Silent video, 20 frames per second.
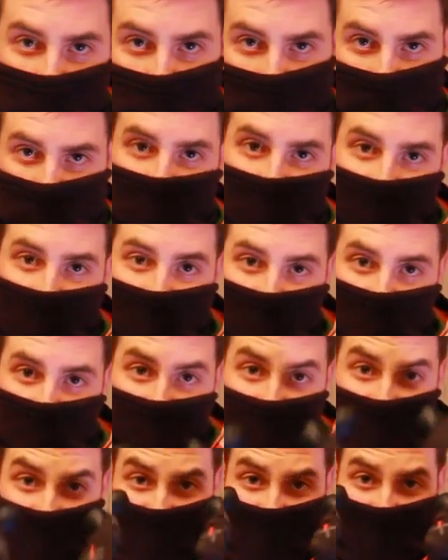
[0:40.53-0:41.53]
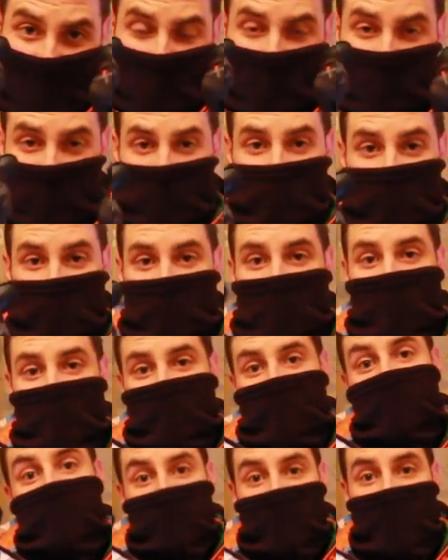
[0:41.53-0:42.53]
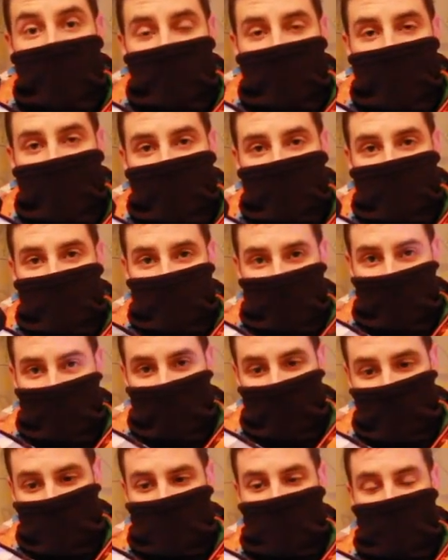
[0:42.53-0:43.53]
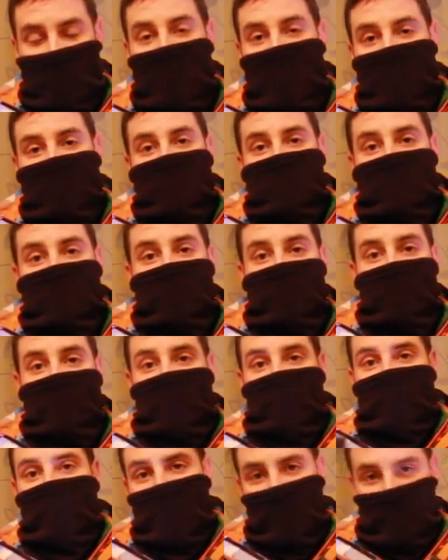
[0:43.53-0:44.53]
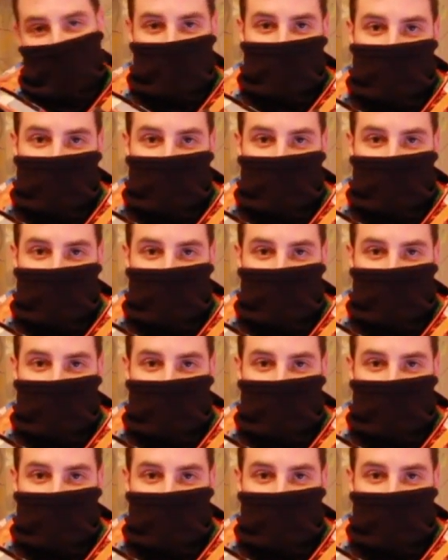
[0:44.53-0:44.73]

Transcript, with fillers: all times and two, even three pairs of gloves are necessary when you're